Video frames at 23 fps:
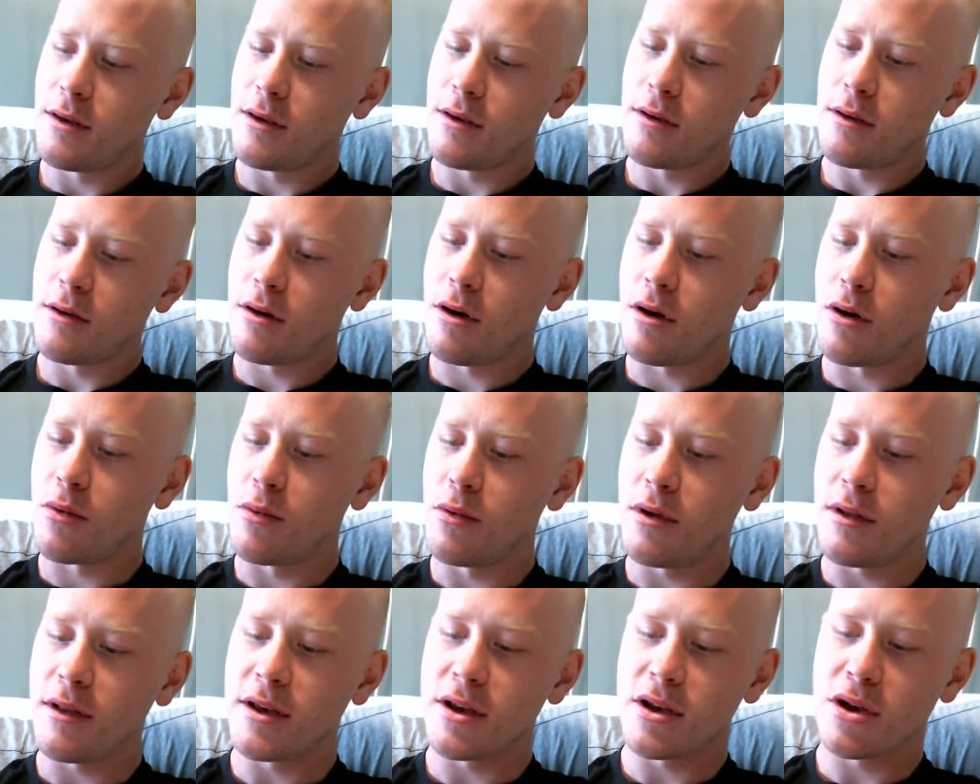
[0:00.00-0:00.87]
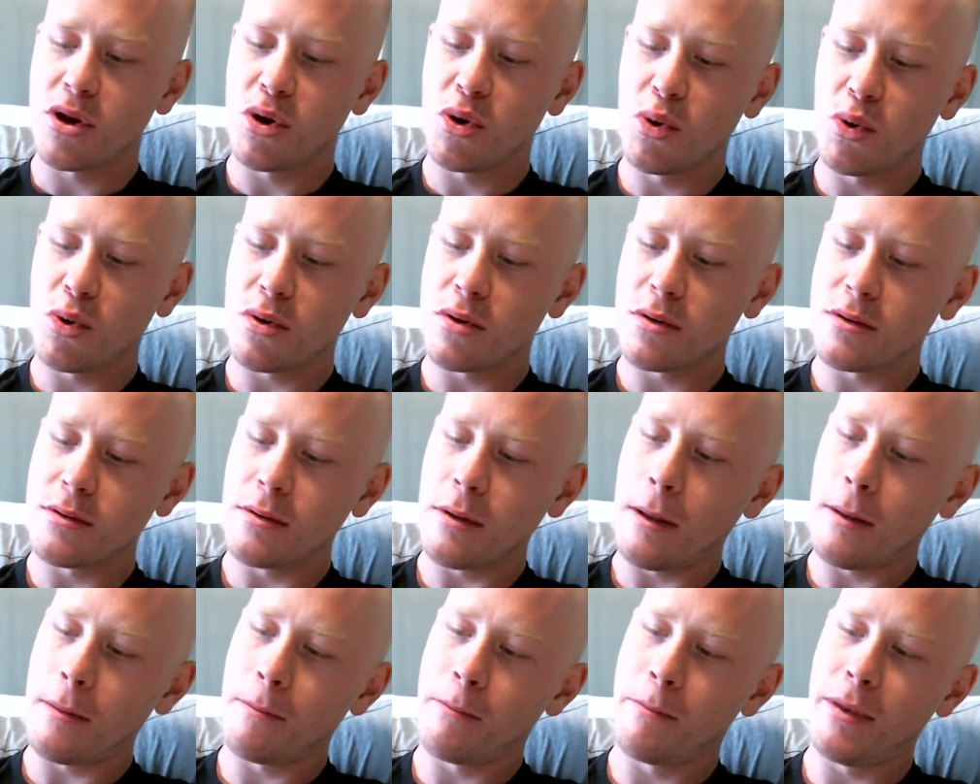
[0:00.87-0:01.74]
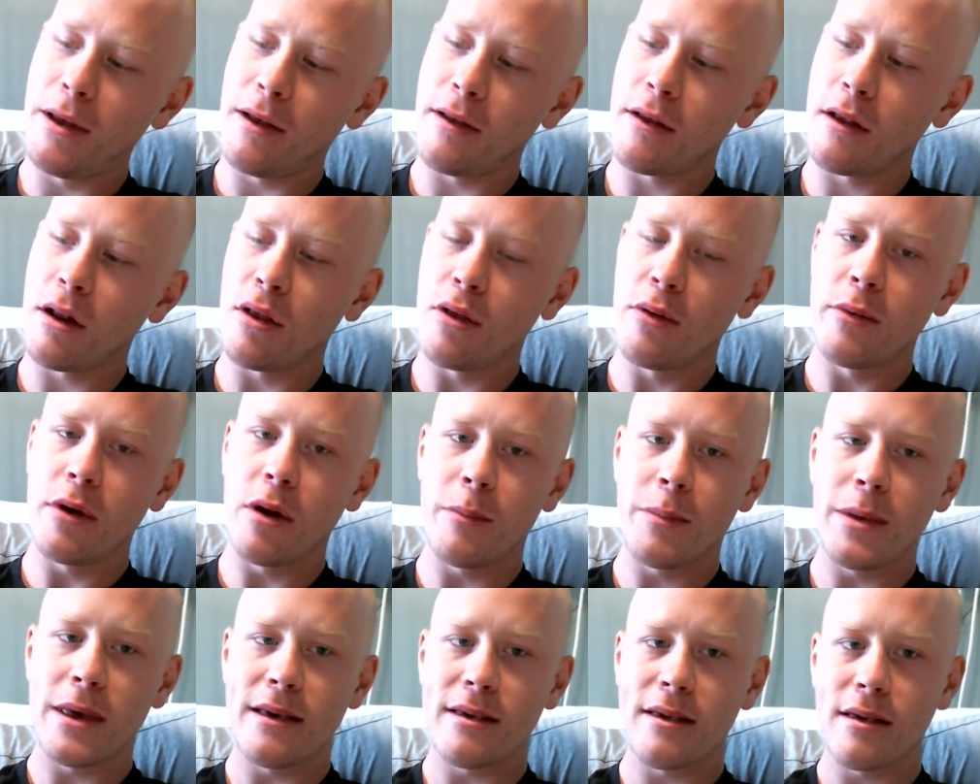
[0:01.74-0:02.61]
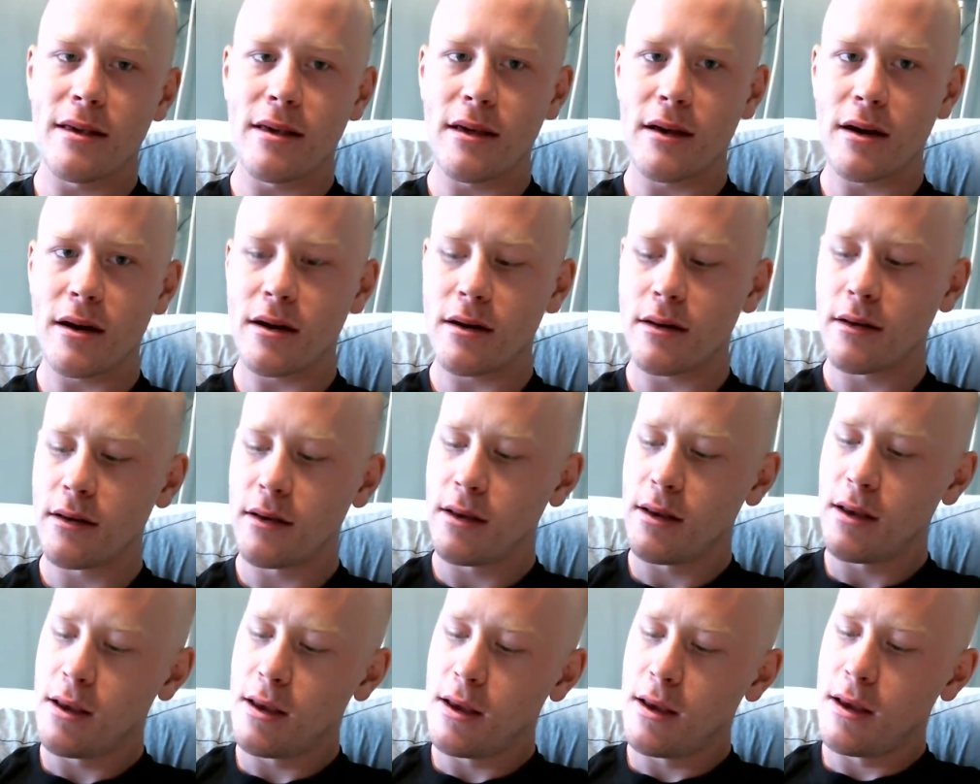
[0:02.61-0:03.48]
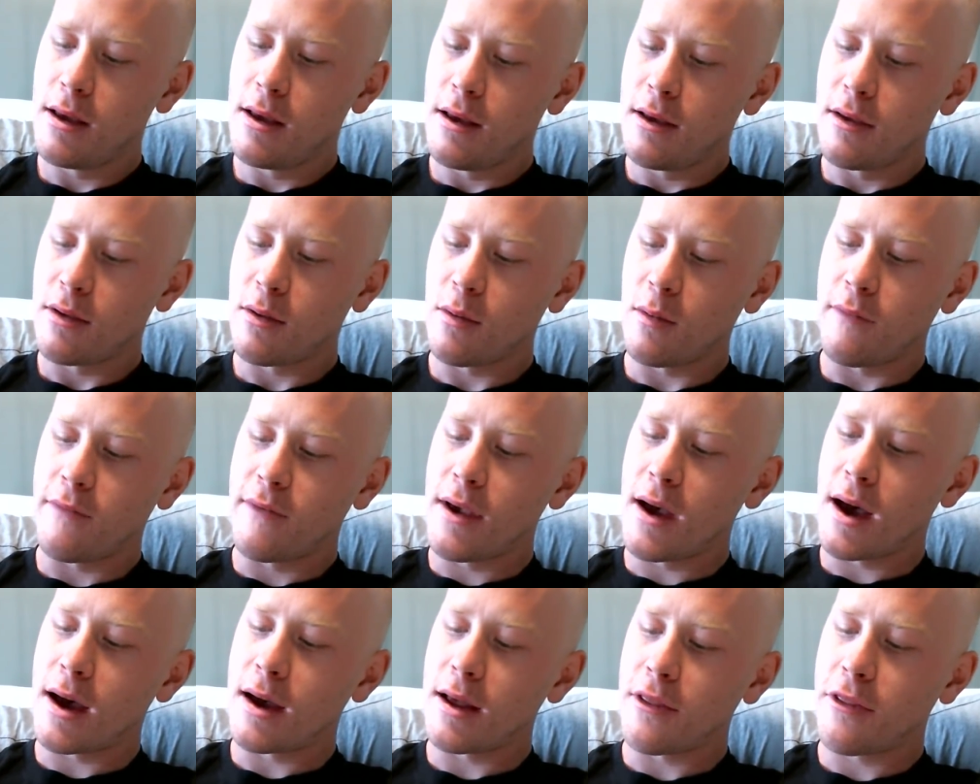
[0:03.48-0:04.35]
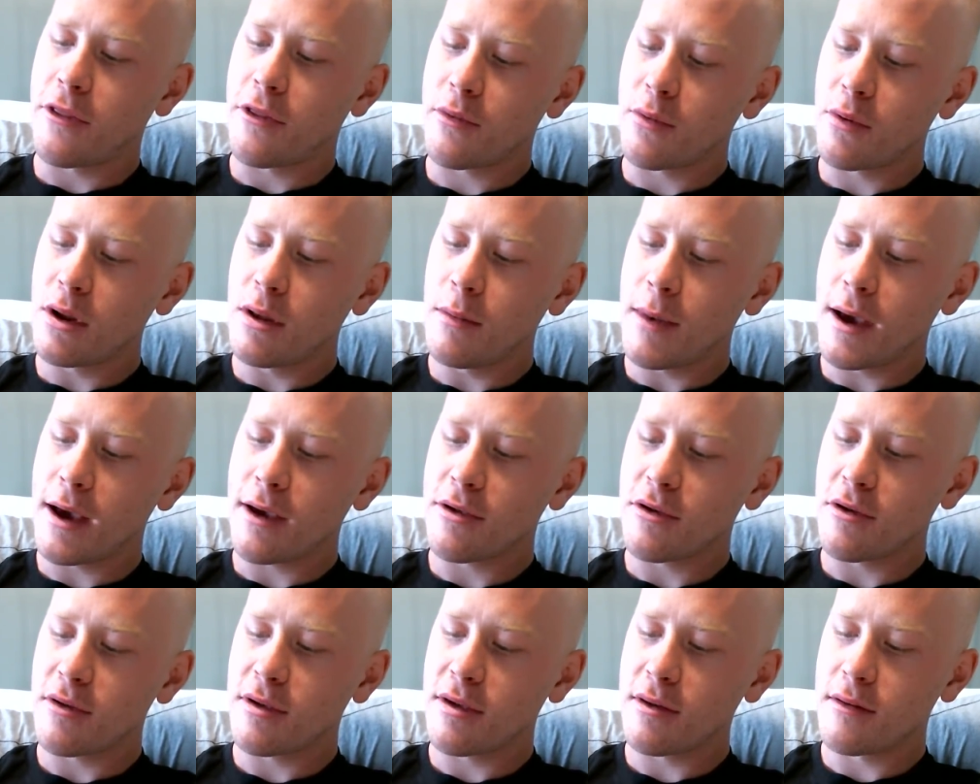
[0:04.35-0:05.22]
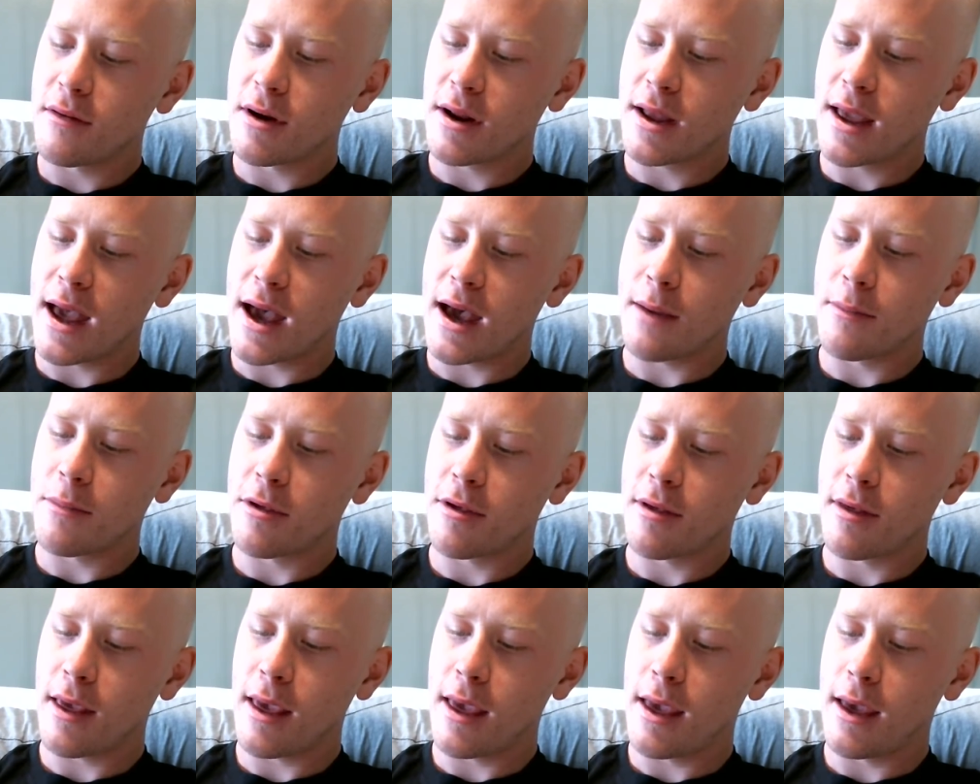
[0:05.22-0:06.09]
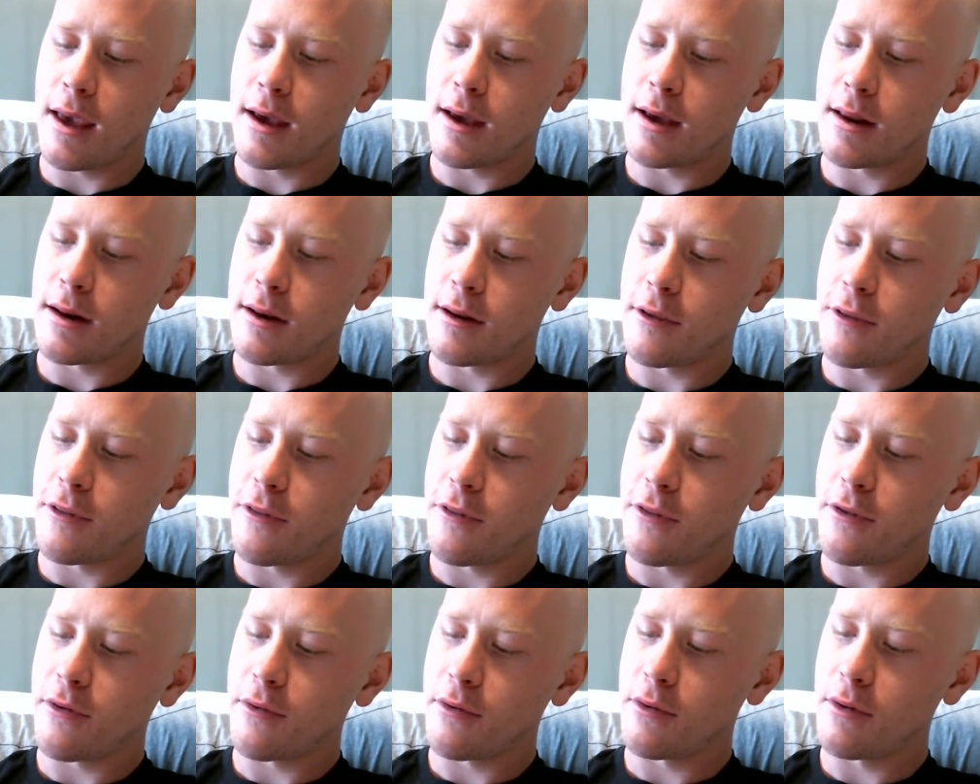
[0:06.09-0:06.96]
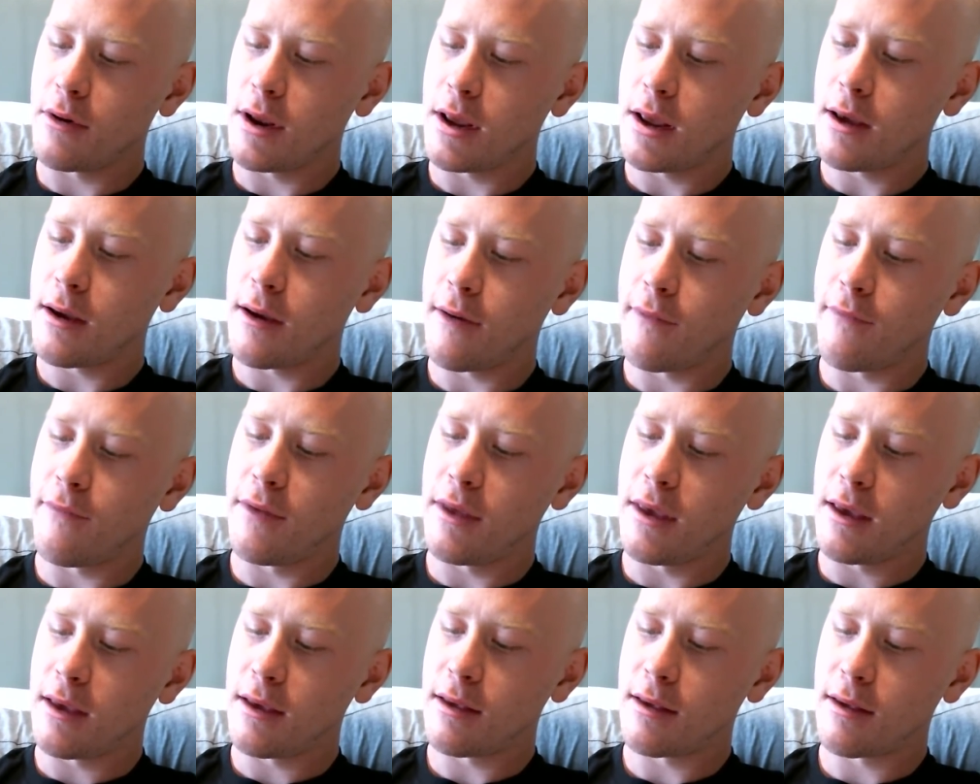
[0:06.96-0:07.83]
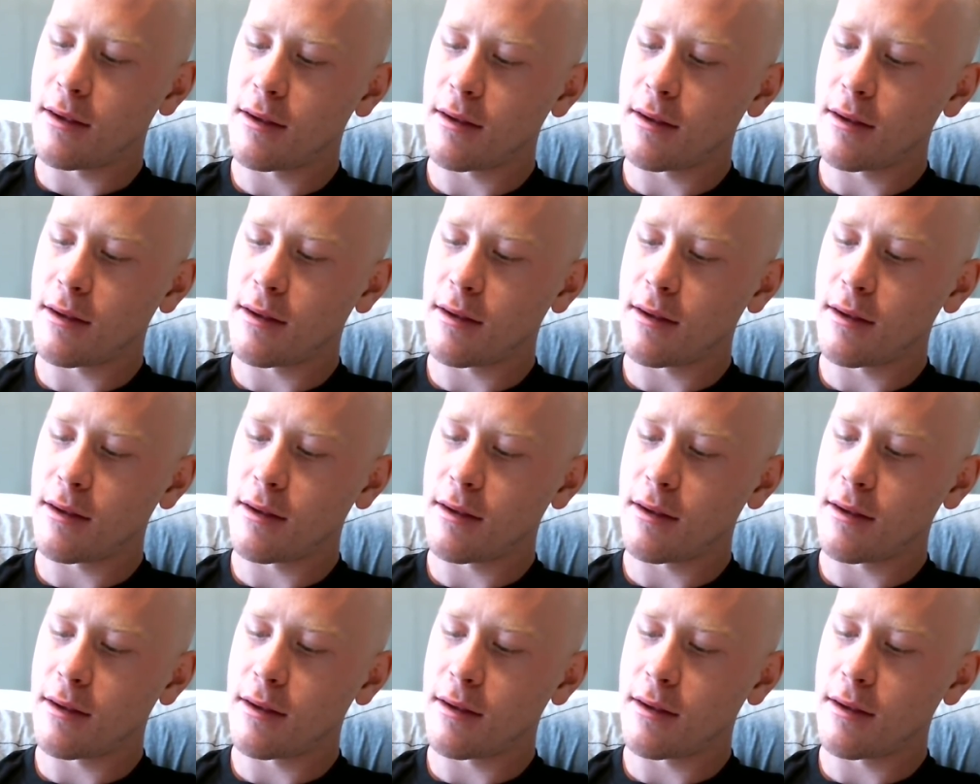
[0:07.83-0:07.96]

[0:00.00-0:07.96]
All really cool billet aluminum pieces here. So we've got 3 master cylinder caps and 3 of these